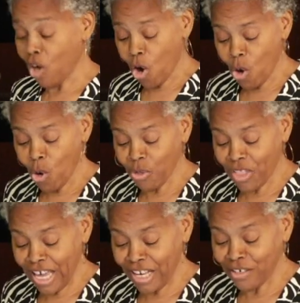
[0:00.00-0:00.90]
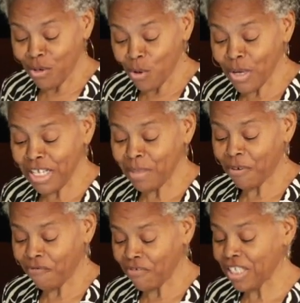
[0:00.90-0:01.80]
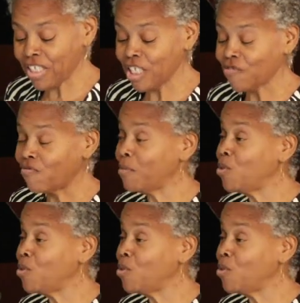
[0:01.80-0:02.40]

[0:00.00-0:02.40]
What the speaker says: all that noise prevents us from